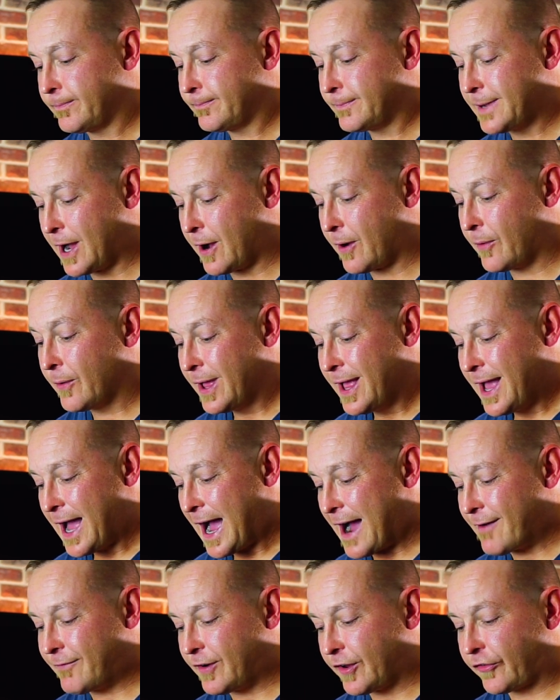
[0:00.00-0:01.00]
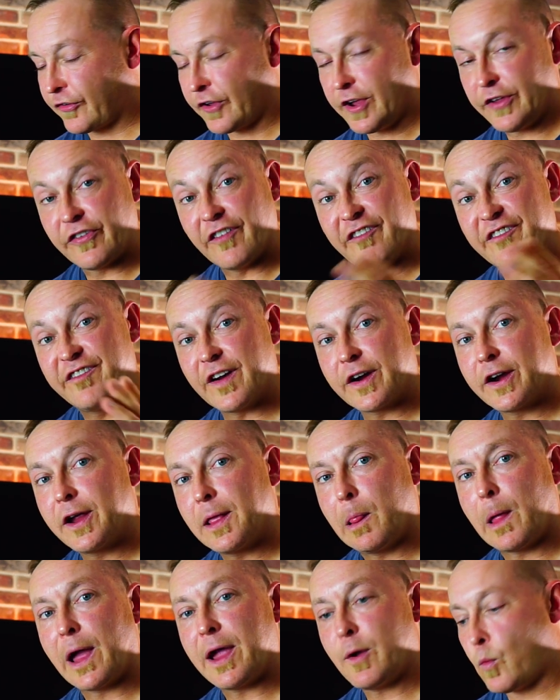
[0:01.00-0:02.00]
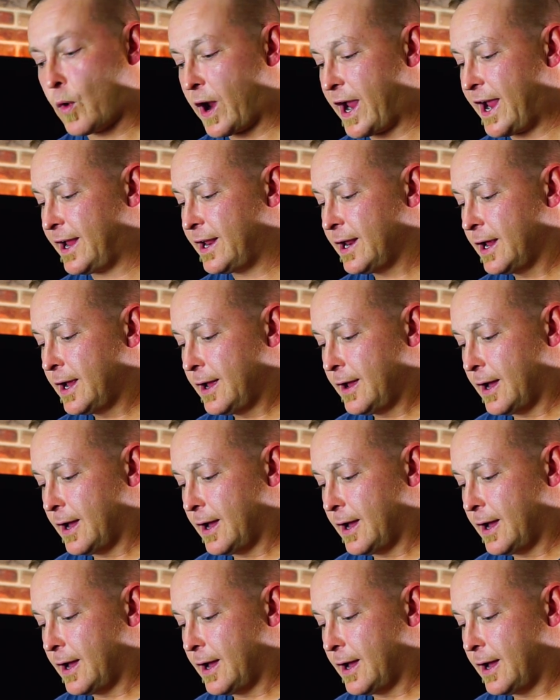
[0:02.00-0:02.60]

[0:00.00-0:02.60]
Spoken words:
Now, obviously it's a very lightweight,